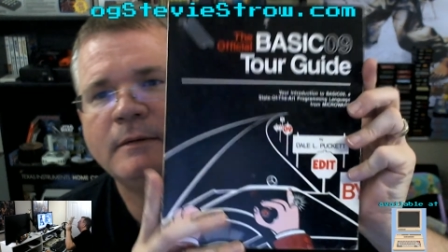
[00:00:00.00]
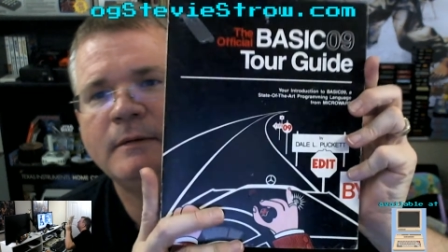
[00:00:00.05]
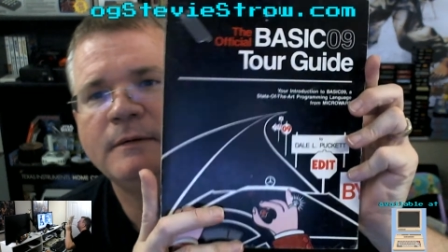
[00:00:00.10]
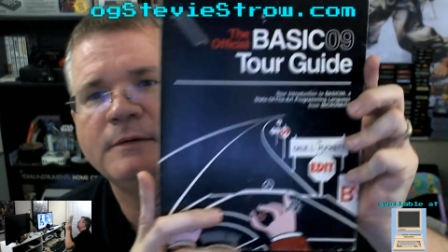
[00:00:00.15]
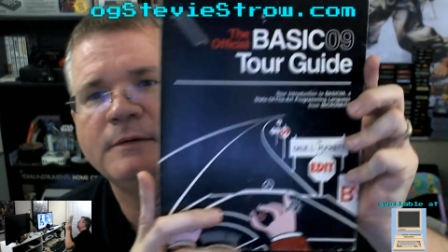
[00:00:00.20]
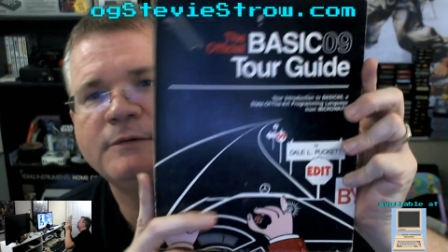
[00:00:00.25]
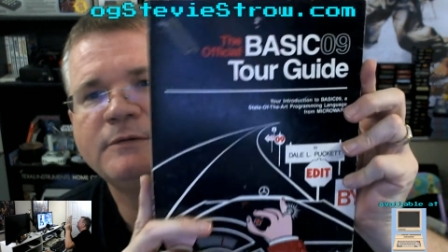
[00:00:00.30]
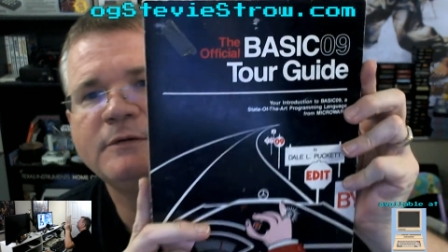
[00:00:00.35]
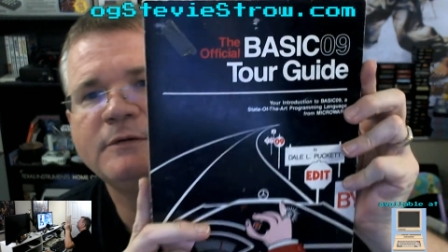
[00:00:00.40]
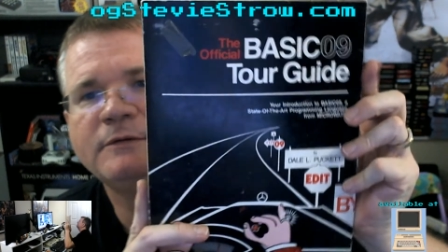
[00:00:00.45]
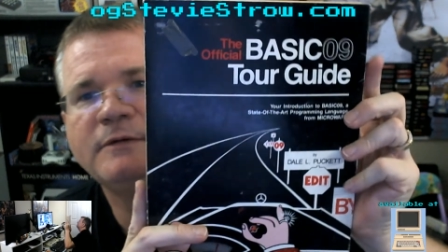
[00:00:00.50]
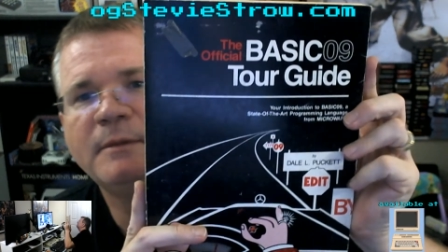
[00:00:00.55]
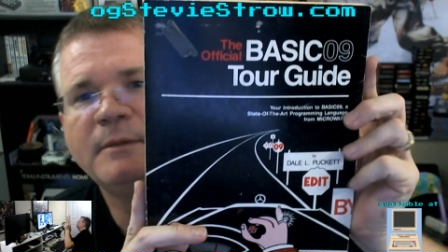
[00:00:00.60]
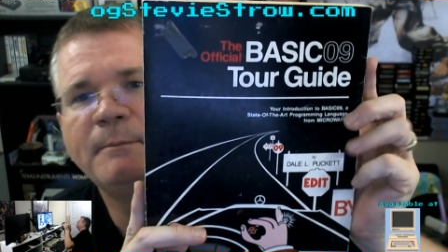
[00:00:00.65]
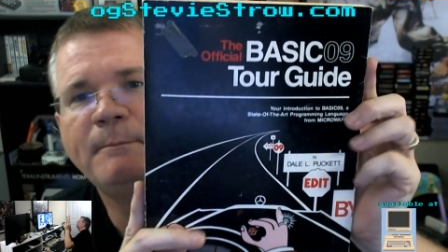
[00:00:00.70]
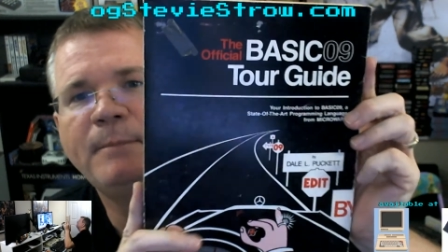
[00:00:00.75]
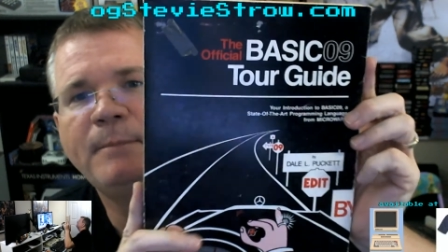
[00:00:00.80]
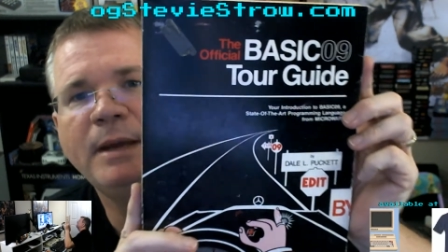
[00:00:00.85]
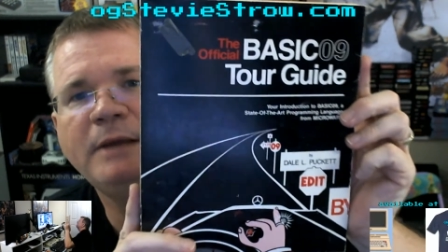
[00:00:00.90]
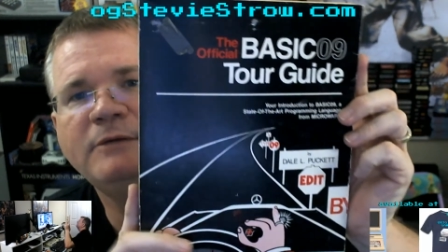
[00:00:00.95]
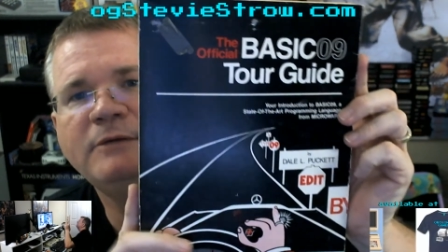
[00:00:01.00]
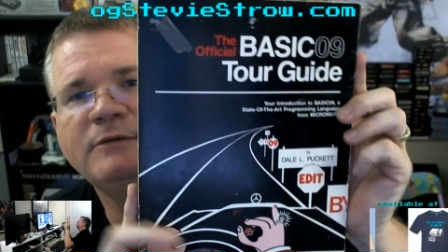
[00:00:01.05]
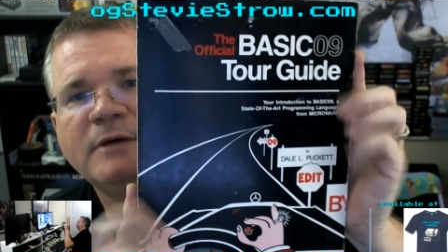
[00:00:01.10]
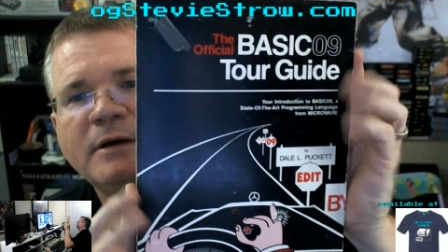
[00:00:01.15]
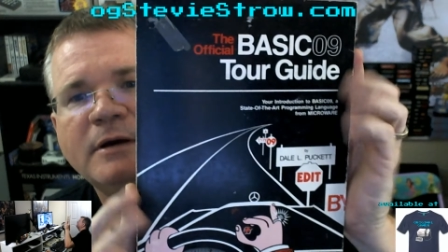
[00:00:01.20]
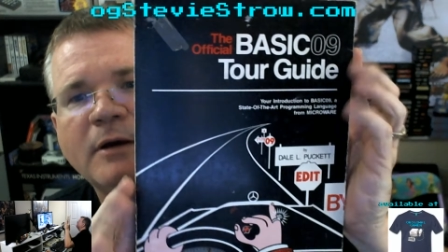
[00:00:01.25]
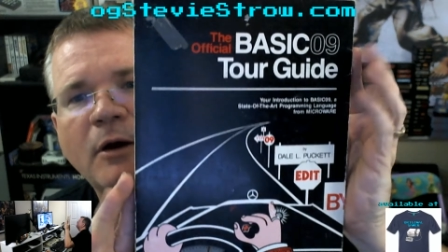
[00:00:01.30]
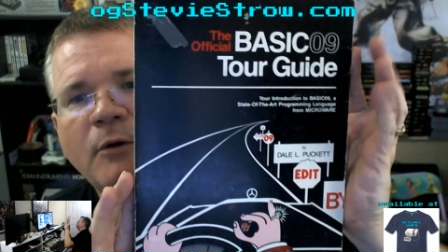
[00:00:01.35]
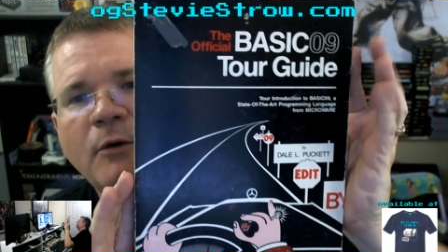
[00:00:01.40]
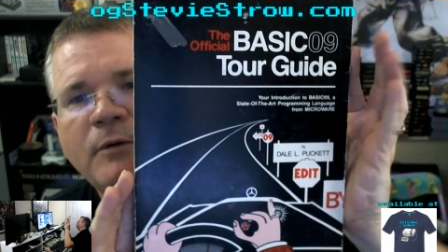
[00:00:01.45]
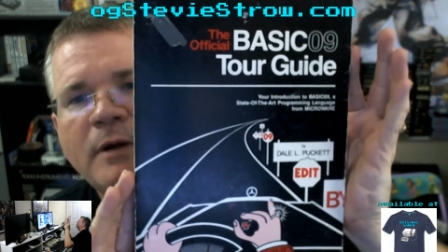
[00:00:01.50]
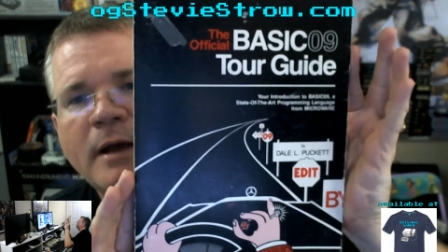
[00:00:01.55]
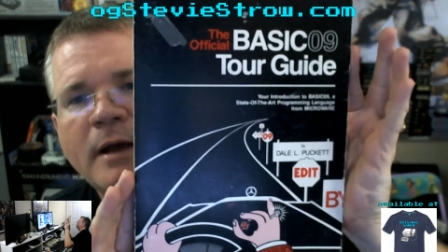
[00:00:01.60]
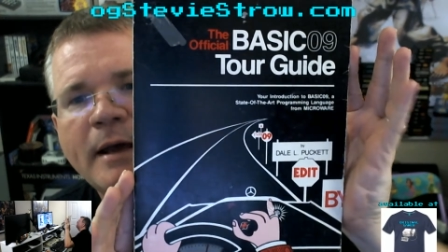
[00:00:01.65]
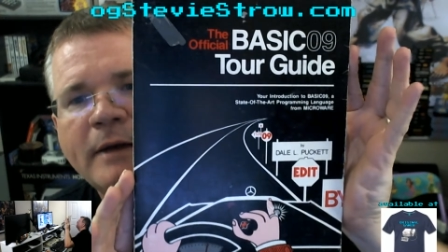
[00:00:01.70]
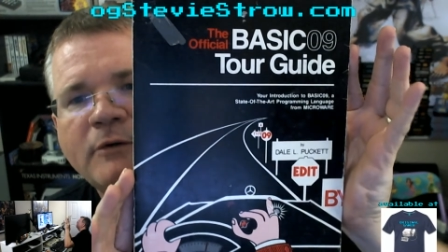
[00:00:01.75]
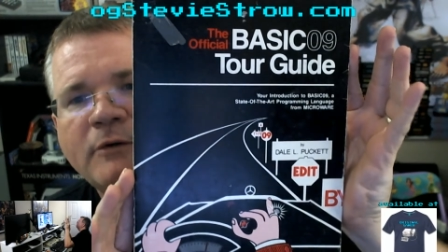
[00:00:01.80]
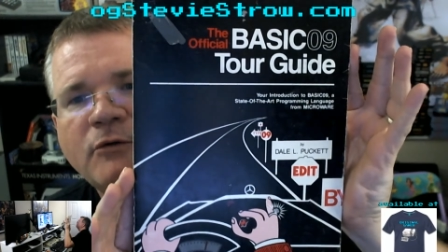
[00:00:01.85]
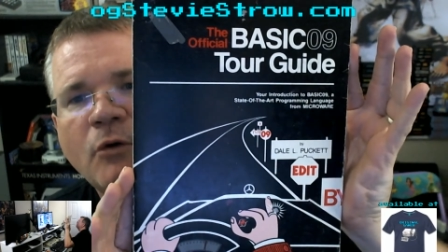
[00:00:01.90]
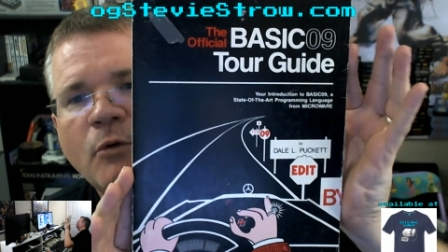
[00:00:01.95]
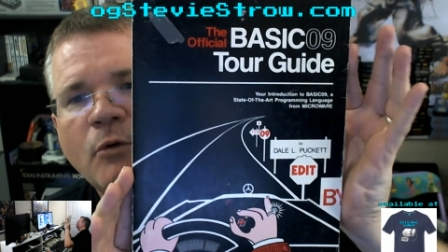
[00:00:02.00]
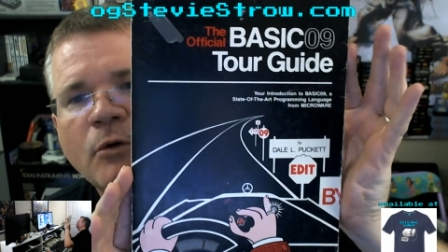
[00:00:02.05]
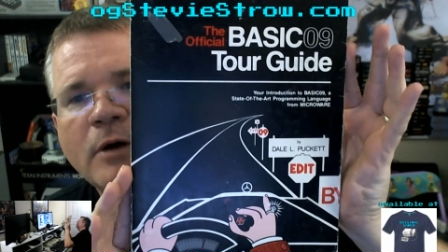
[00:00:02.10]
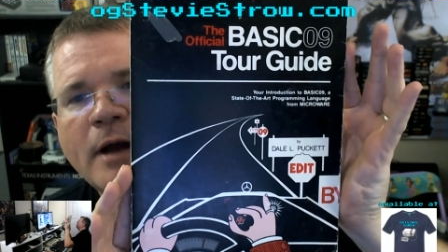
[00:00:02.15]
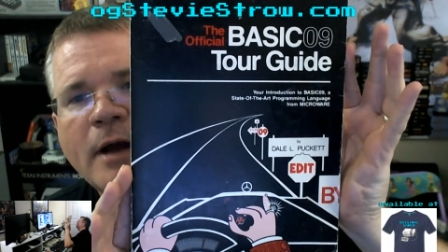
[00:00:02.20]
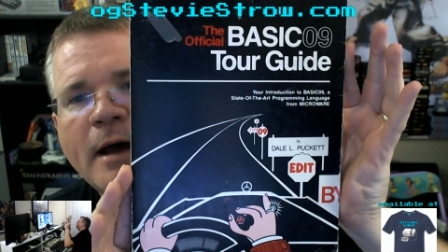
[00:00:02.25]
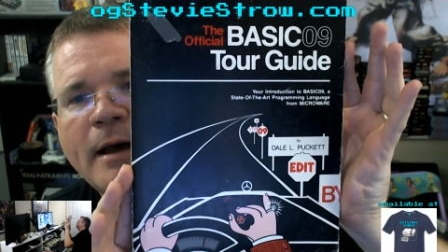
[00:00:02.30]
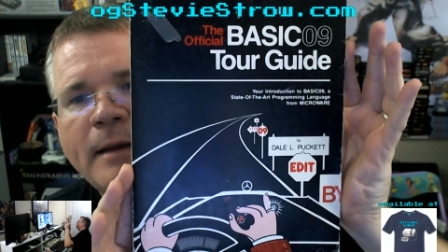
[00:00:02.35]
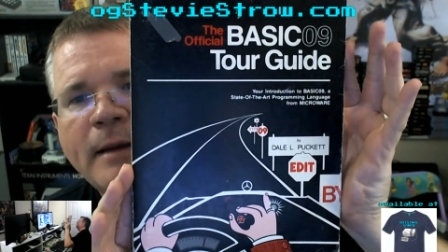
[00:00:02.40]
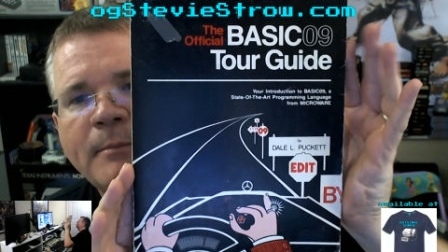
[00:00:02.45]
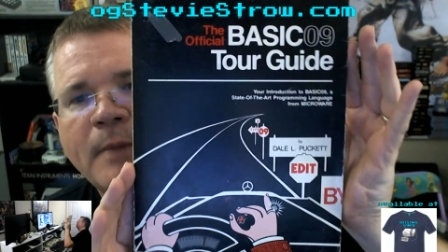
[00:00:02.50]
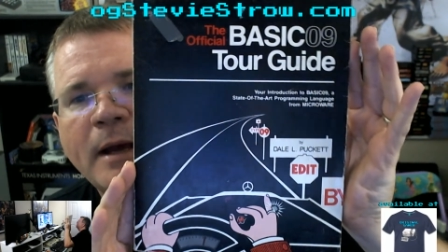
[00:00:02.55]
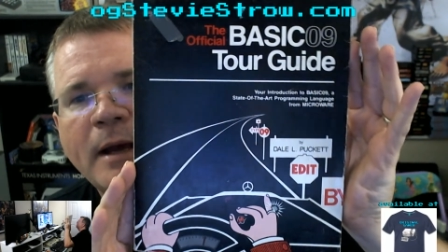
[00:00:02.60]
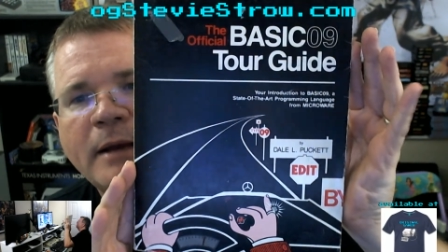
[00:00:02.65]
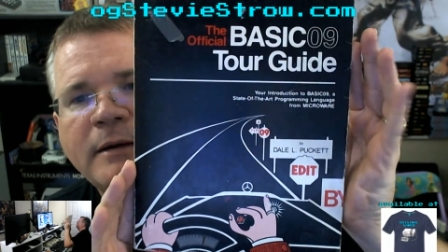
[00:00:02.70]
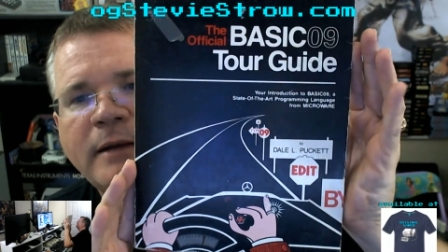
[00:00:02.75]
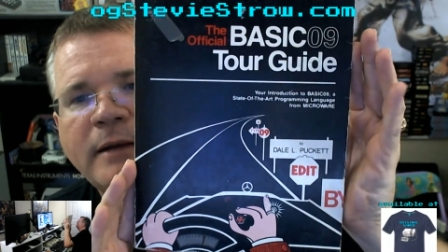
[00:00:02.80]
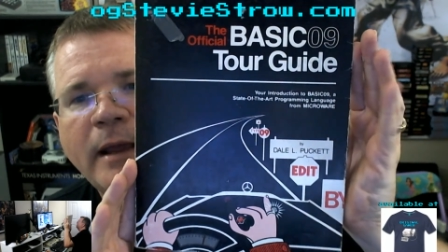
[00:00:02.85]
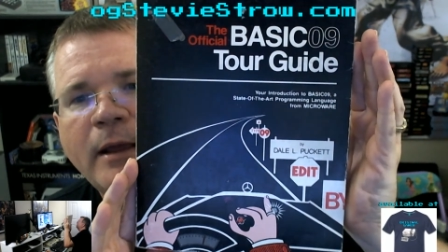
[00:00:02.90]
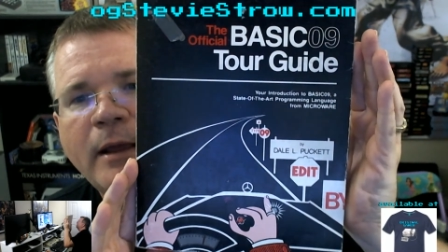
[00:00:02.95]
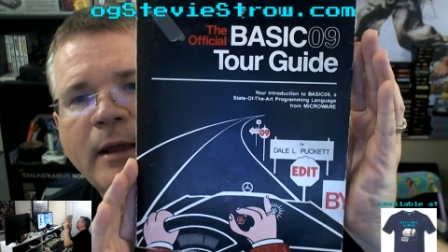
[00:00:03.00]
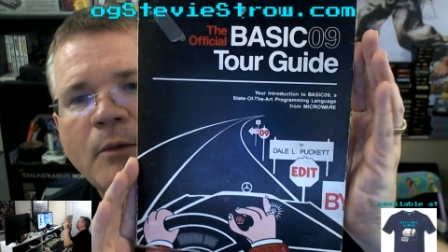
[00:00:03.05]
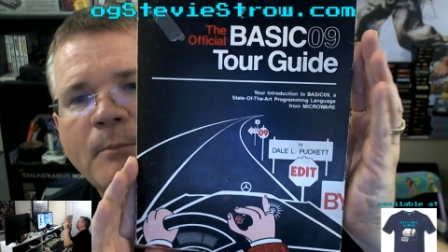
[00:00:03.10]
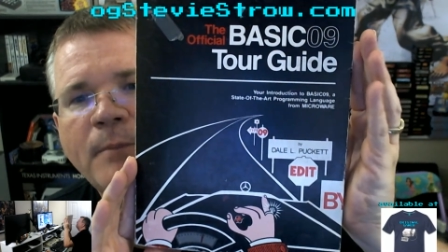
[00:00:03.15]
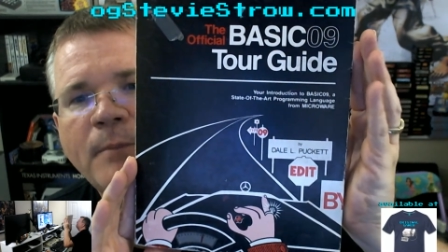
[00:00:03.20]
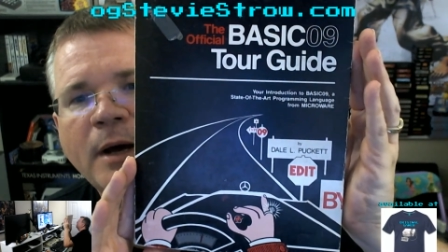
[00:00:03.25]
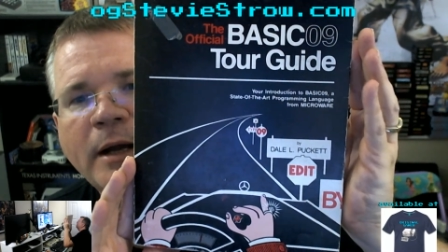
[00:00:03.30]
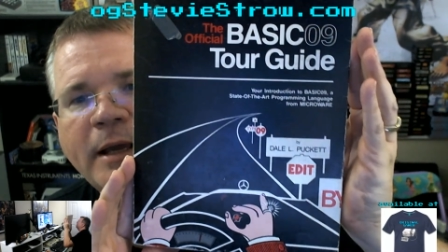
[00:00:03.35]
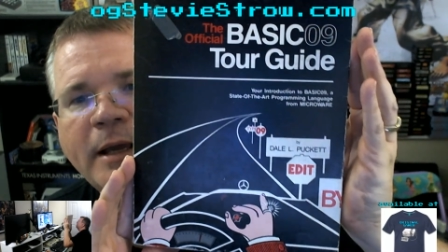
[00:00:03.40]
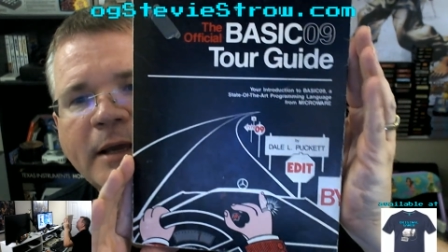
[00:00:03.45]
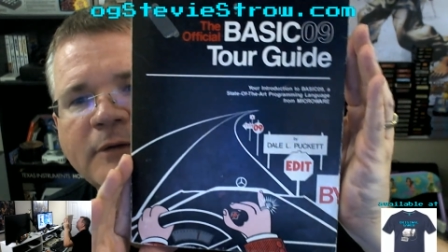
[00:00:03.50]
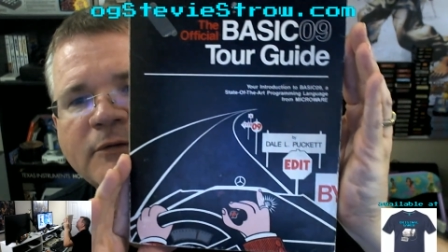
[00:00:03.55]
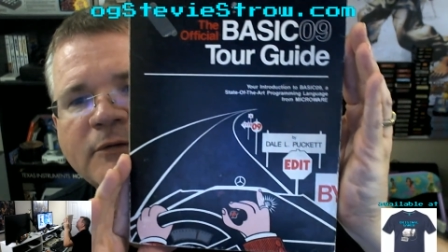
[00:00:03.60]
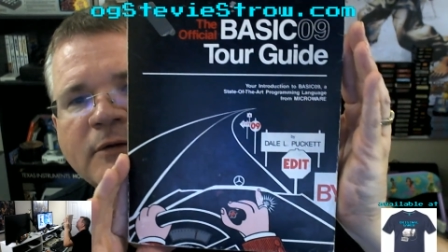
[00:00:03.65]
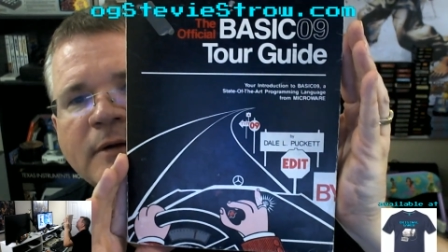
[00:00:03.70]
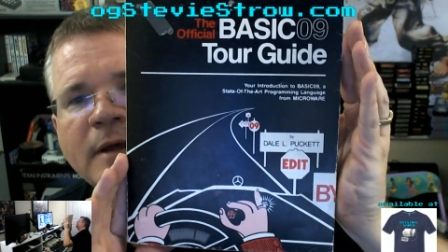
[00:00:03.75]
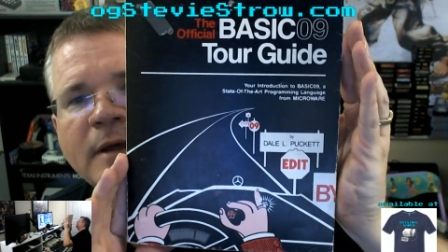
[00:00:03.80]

This is the BASIC 09 Tour Guide by Dale Puckett.